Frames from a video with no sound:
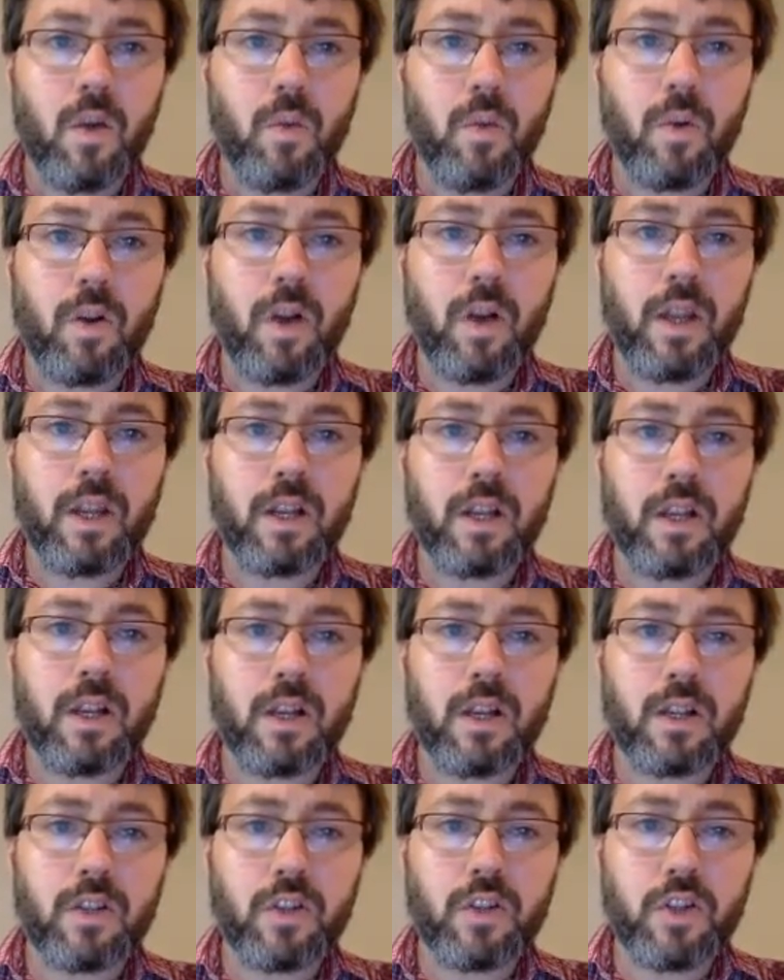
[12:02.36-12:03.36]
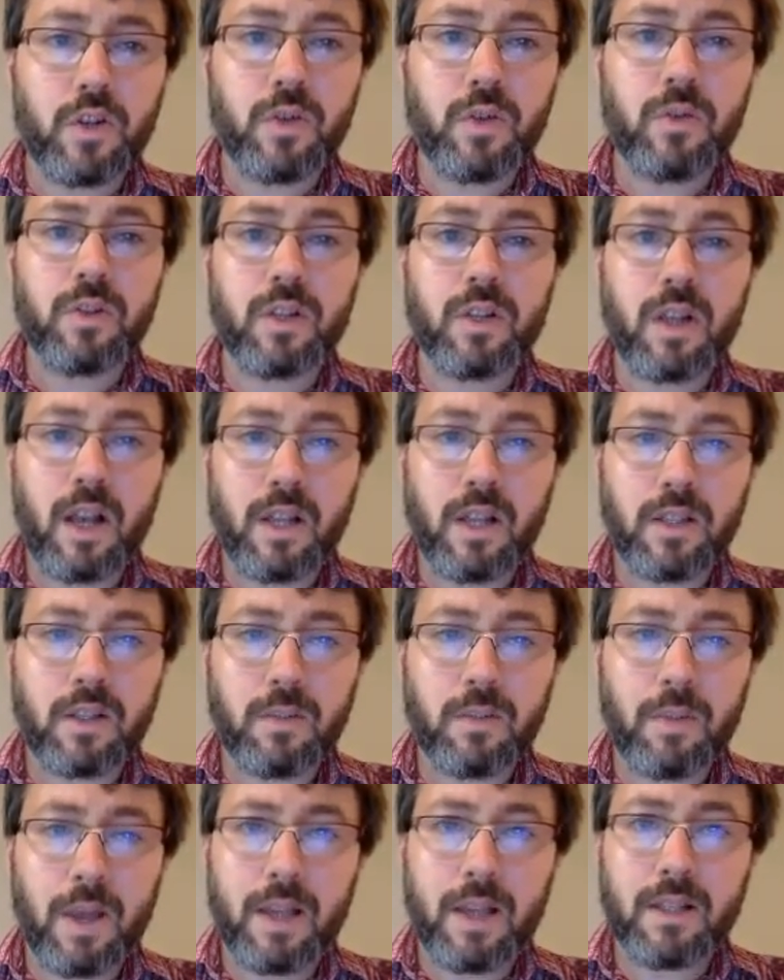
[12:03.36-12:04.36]
we're going to choose
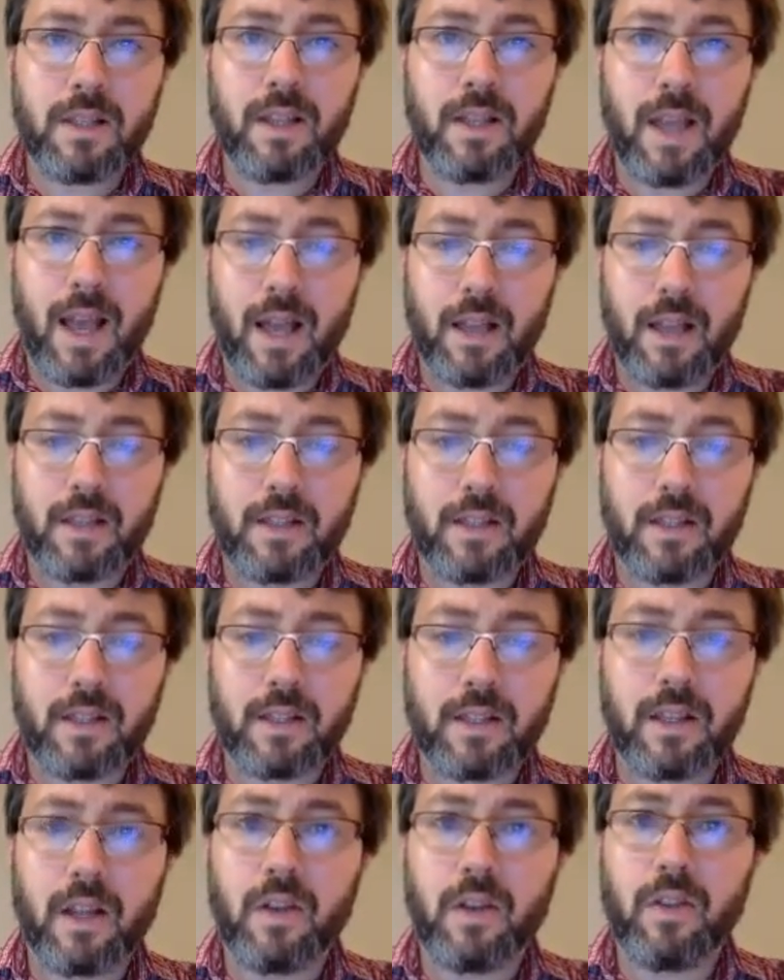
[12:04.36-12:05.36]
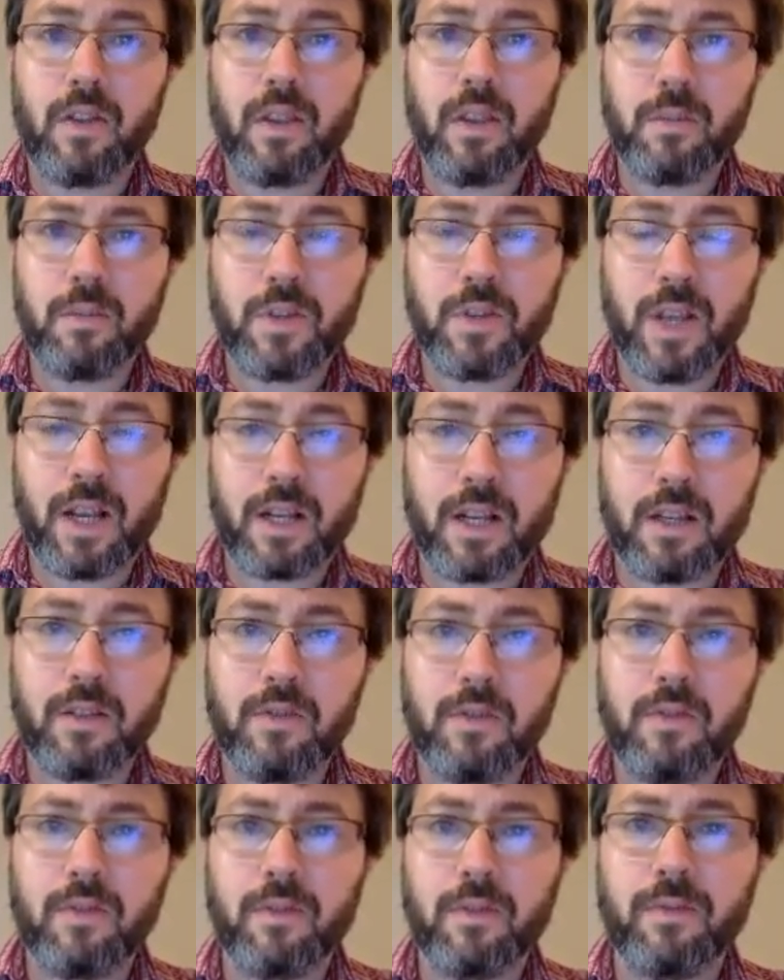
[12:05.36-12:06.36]
Customize Analysis under the
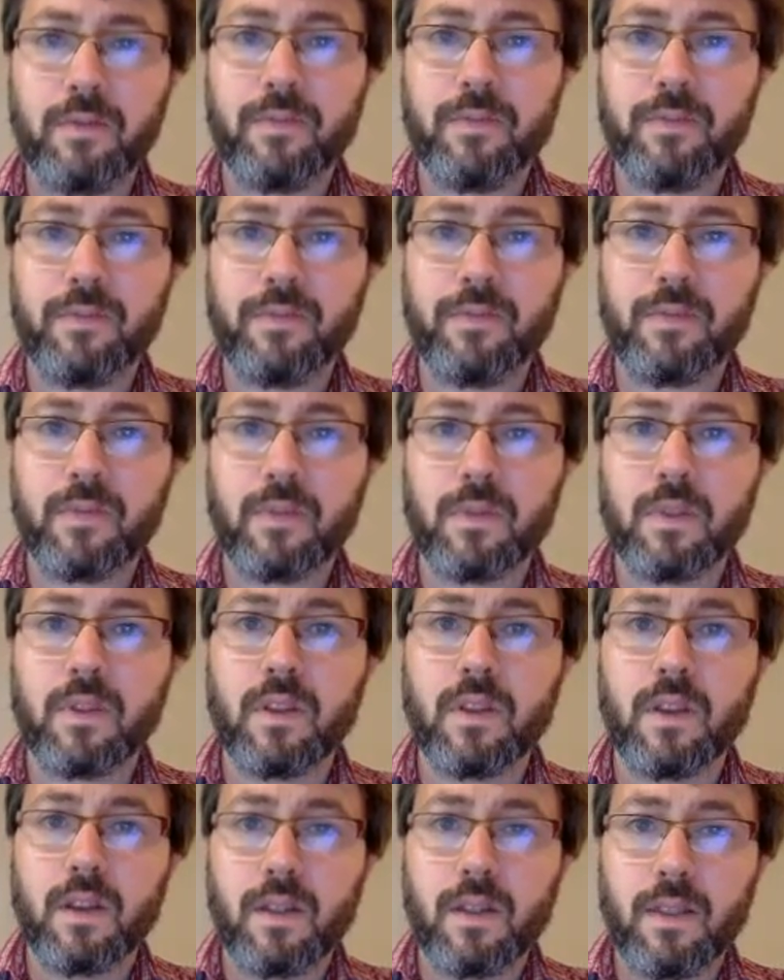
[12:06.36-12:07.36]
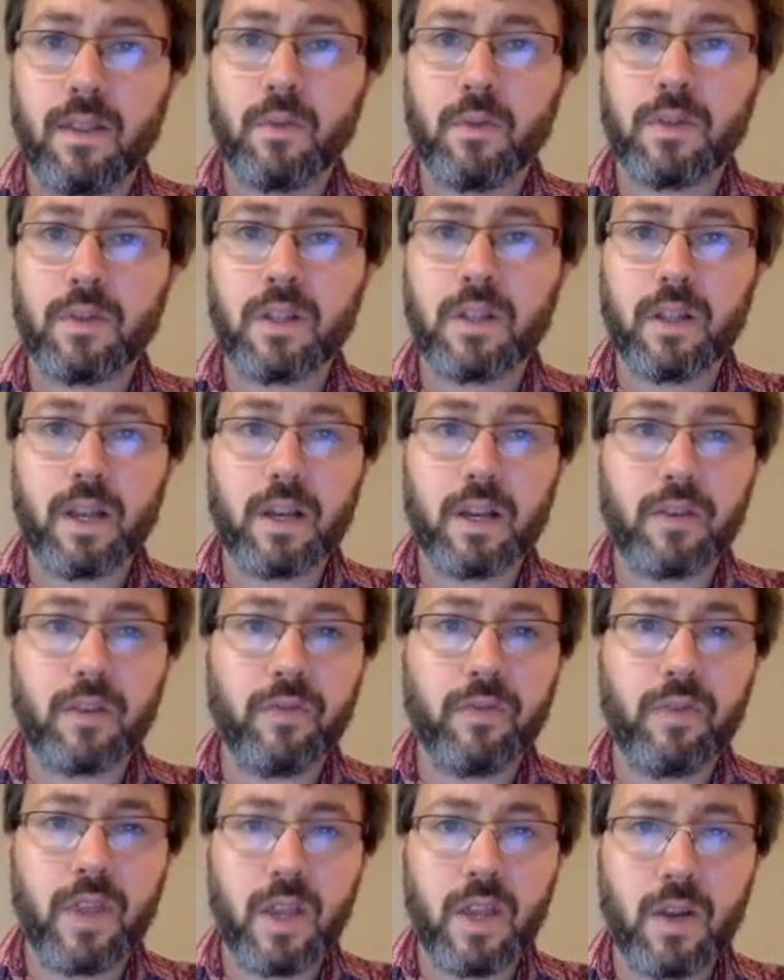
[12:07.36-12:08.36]
objective. Then we'll select
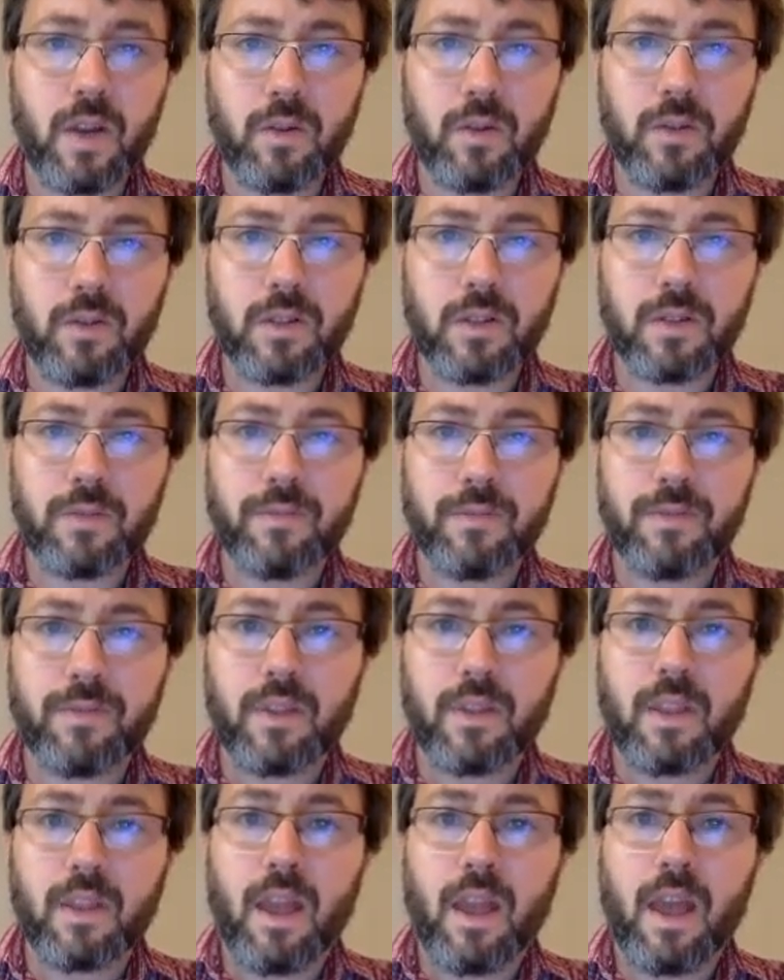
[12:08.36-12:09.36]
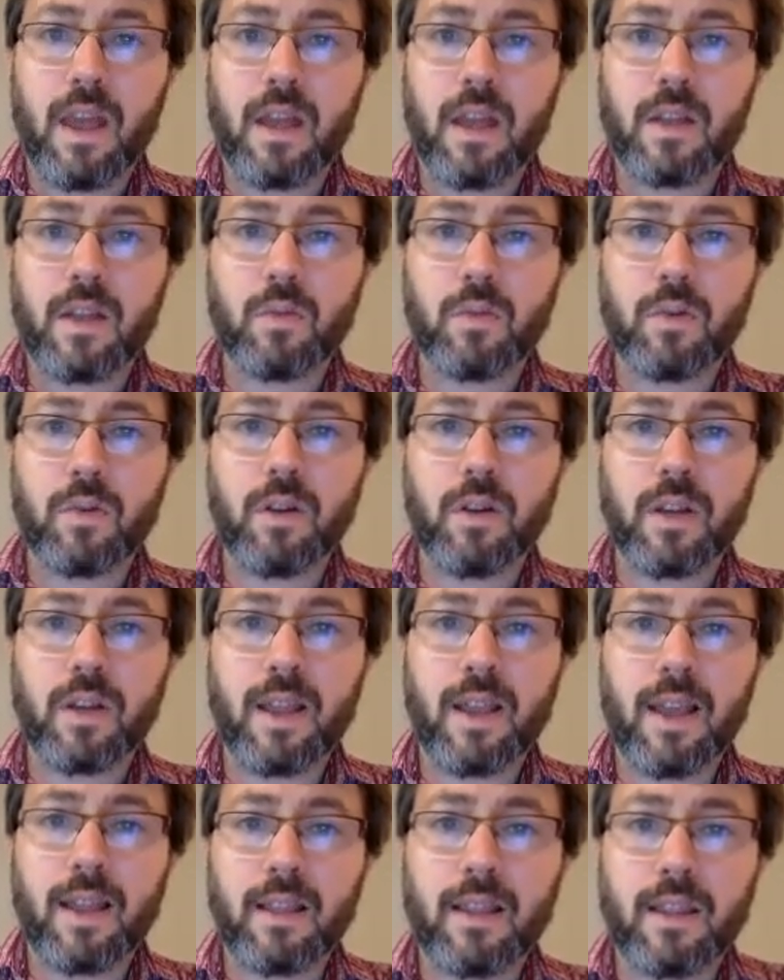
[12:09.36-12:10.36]
Fields. And we're
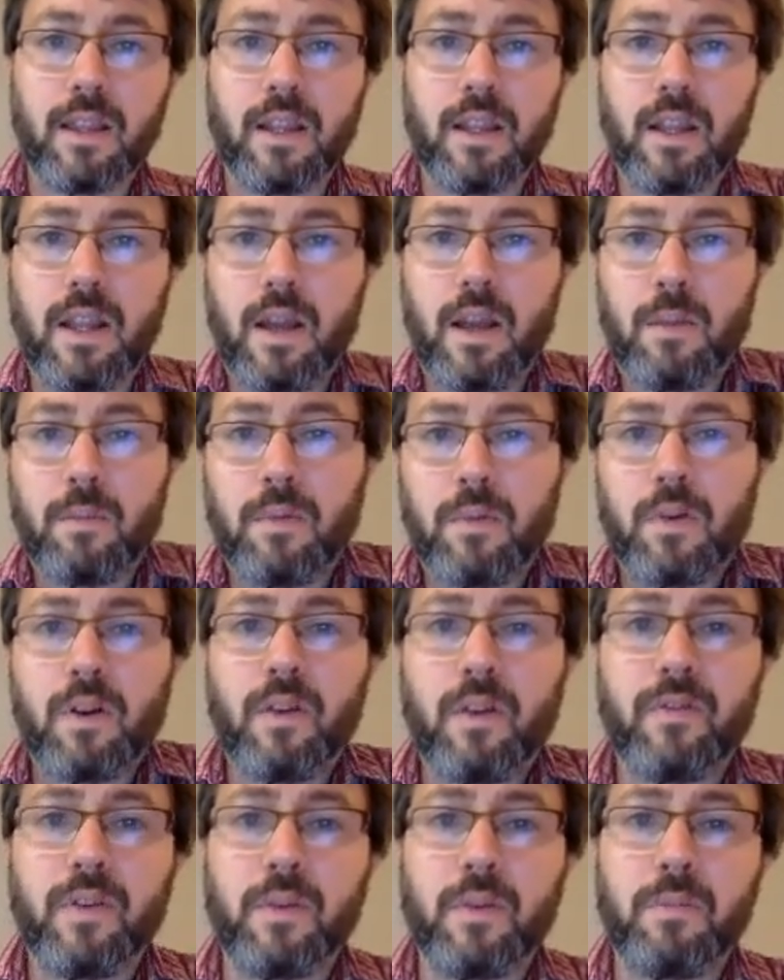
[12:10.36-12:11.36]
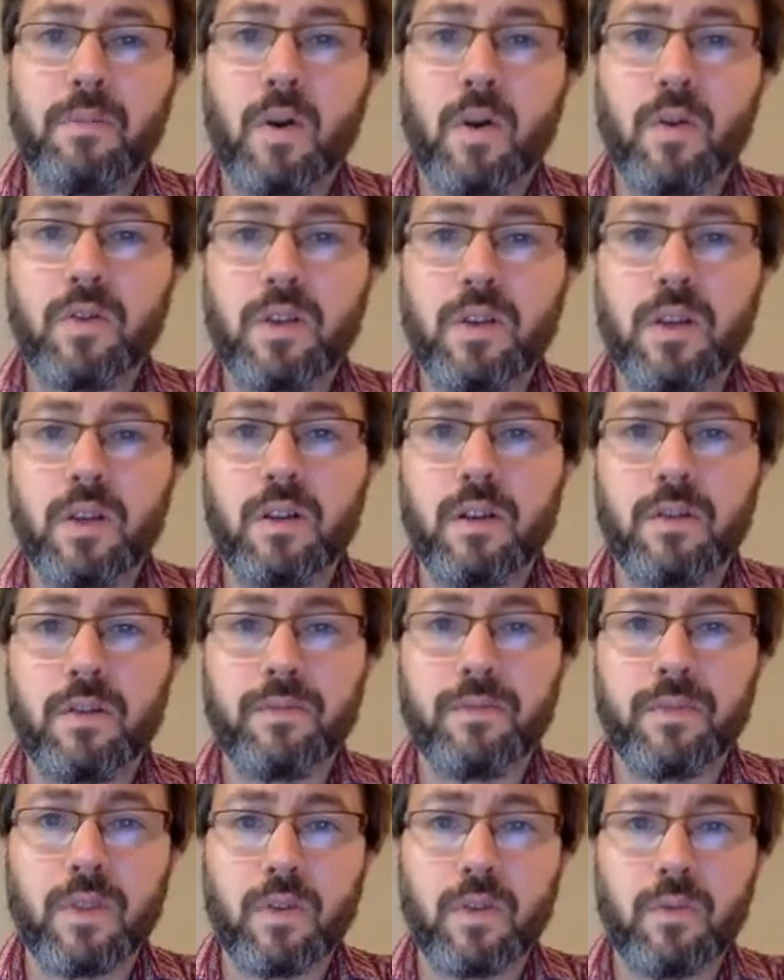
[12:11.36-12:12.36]
looking at the number of pneumonia
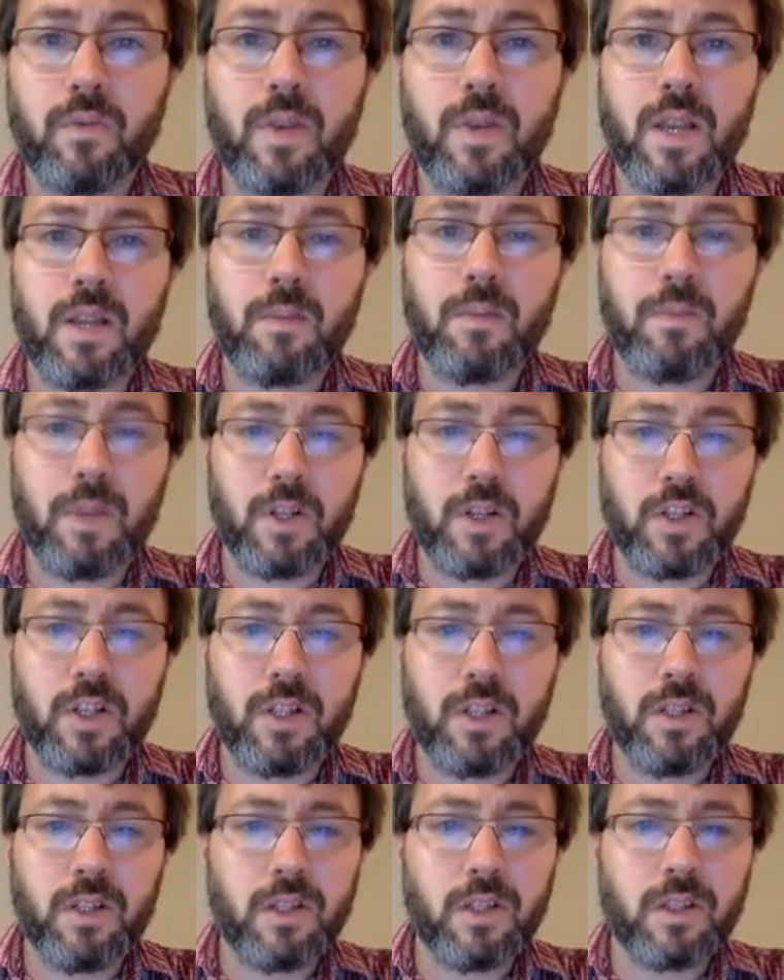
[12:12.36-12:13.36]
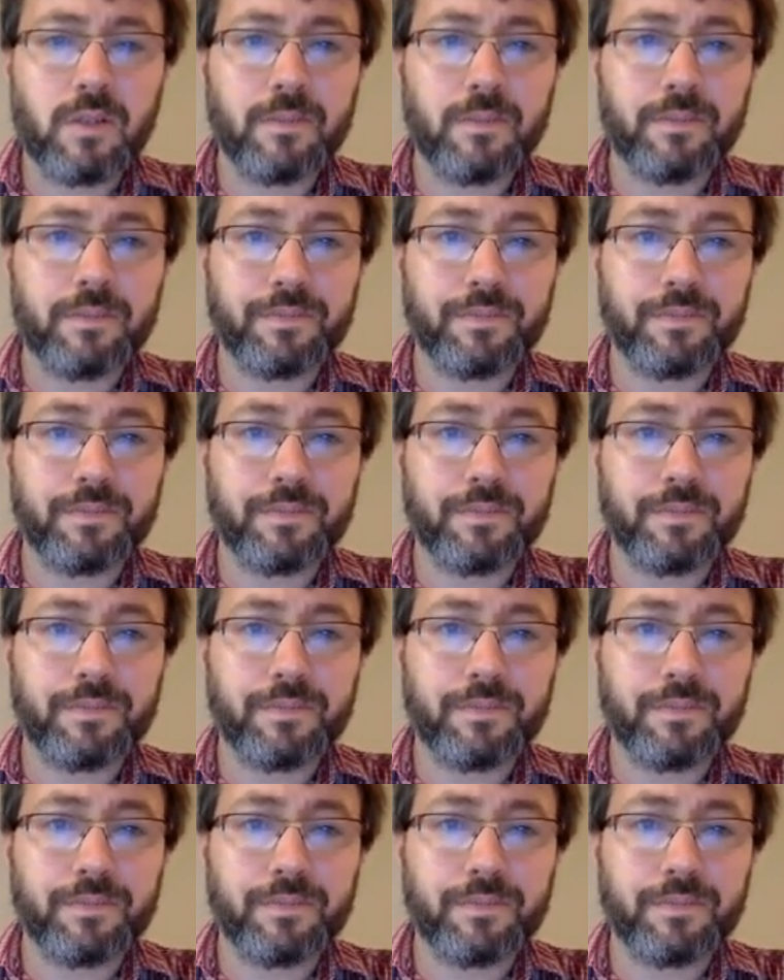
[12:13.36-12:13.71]
readmissions.